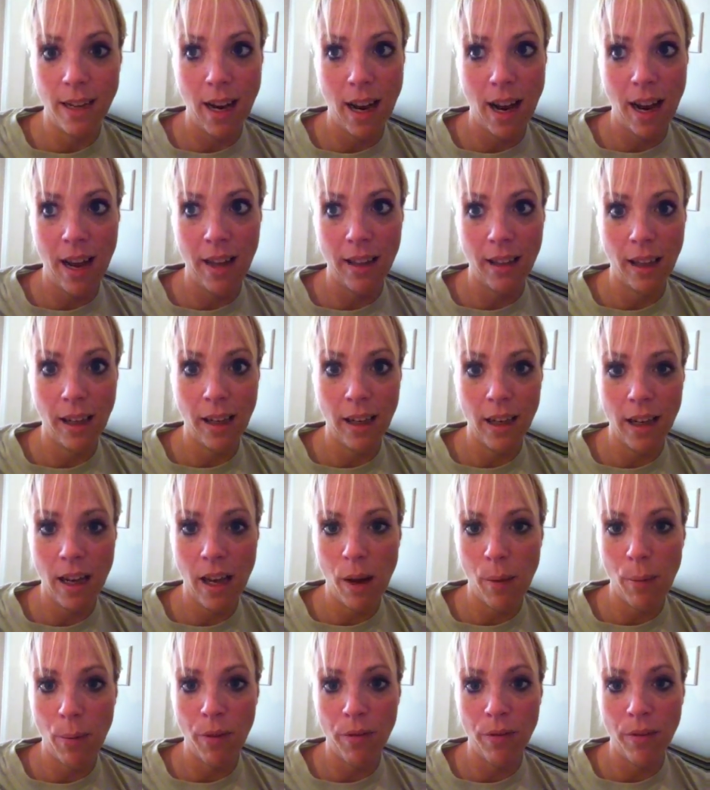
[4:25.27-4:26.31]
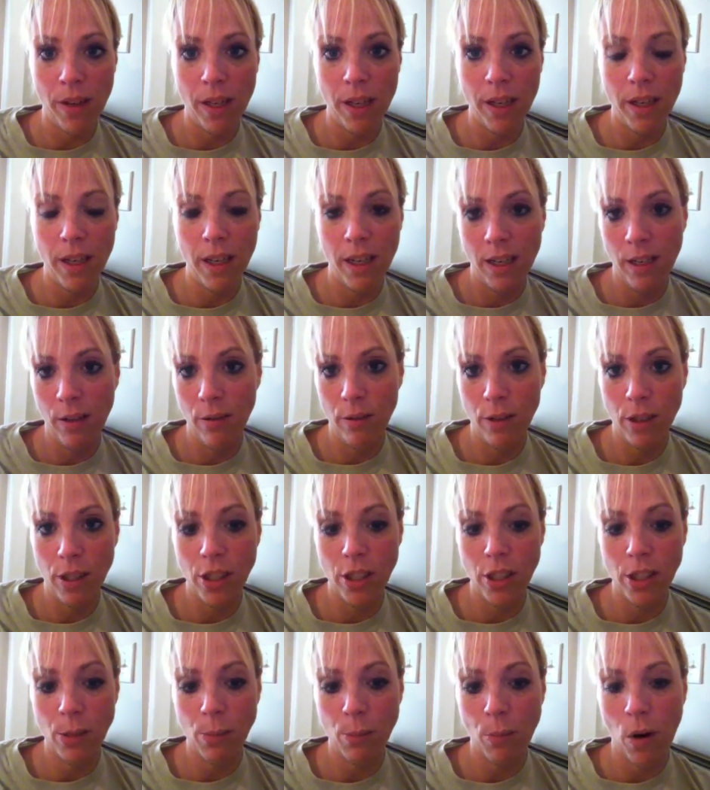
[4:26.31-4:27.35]
had a cup of it, and it was
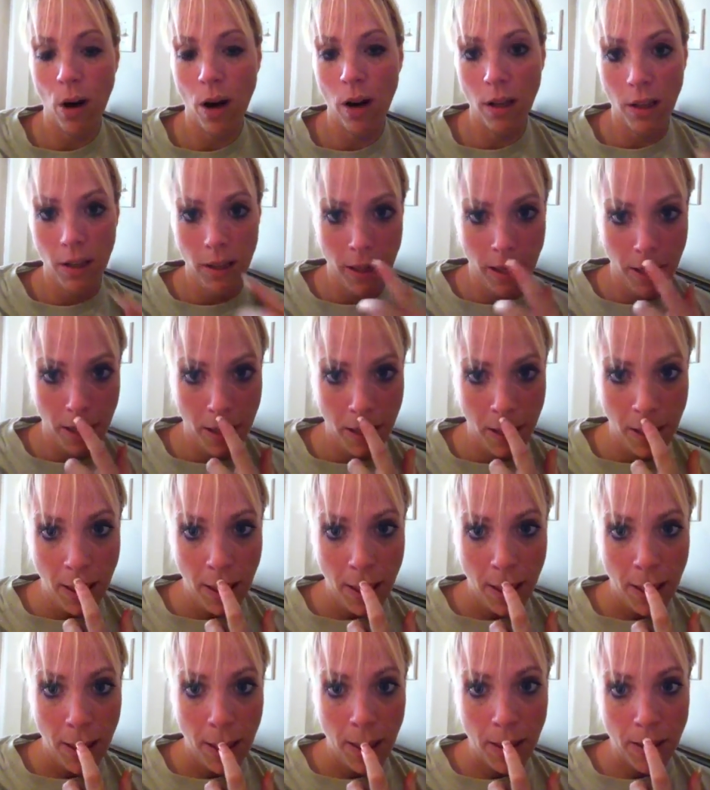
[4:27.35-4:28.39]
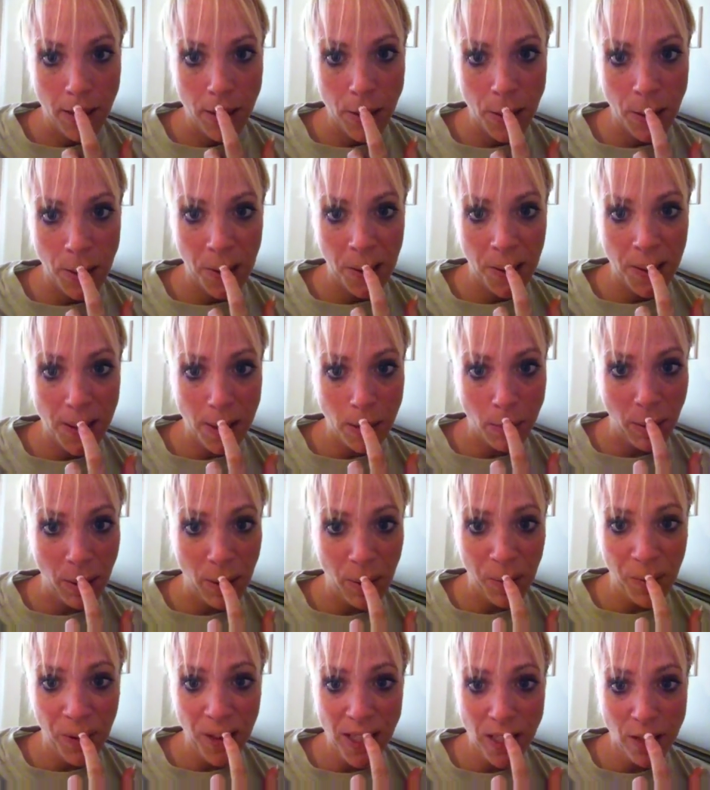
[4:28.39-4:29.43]
just broccoli and cheese.
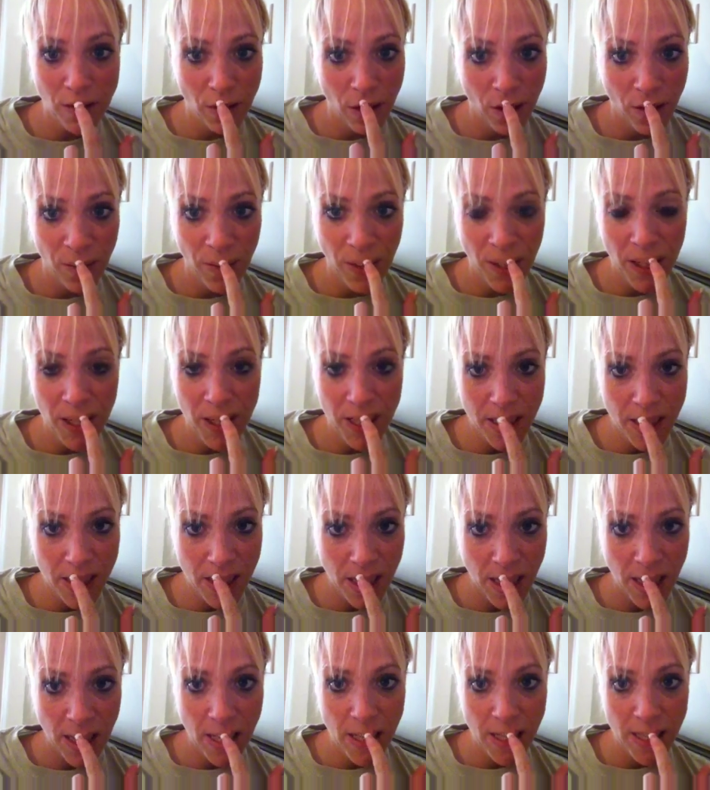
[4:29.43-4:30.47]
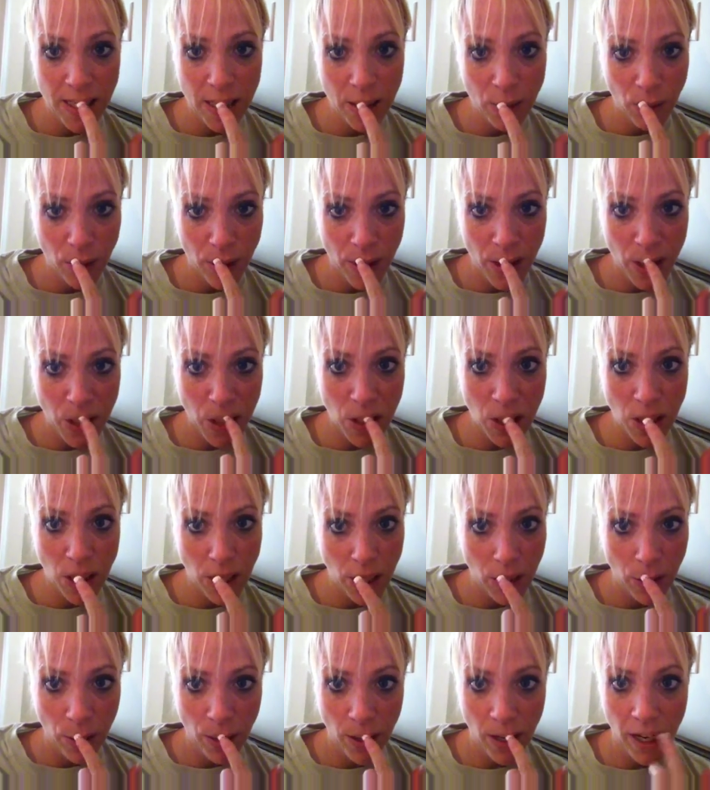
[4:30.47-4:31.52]
It was Velveeta cheese, which,
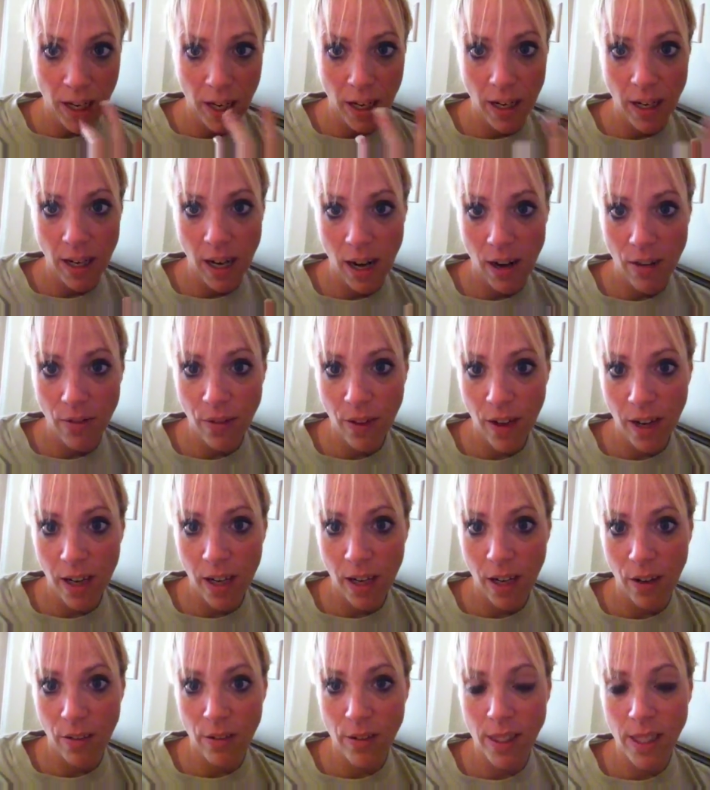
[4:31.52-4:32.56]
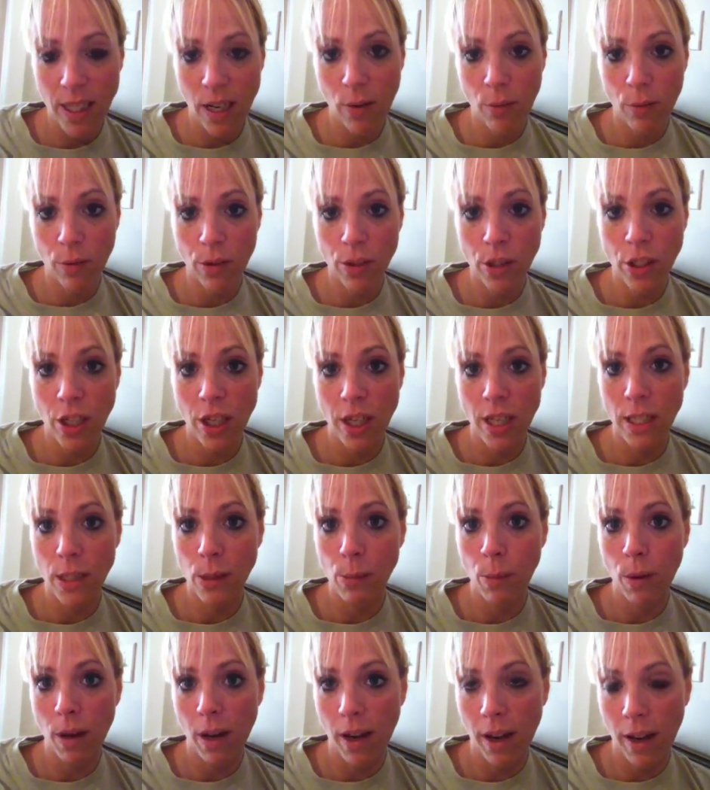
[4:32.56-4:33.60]
again, not a fan of. It's not real cheese,
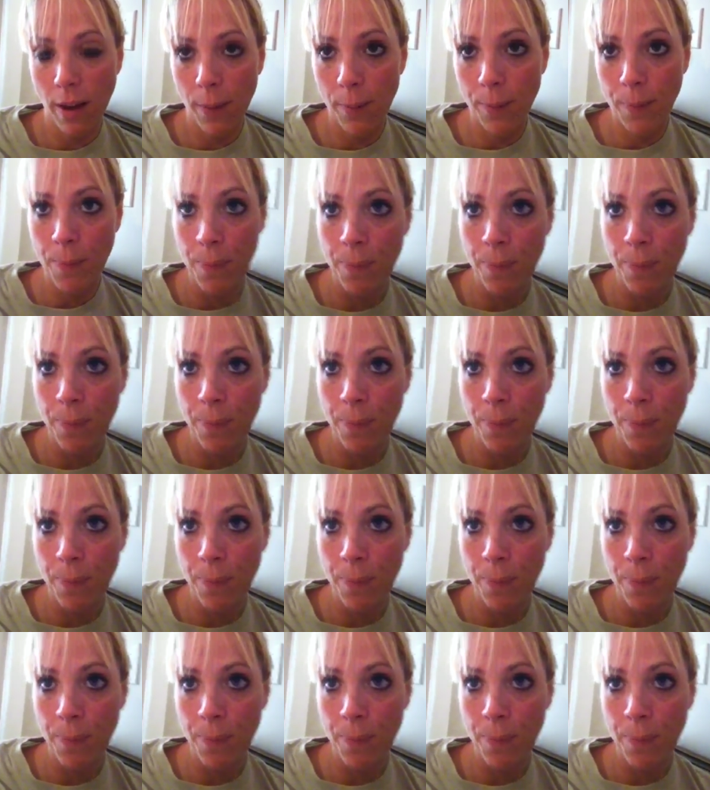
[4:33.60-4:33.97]
but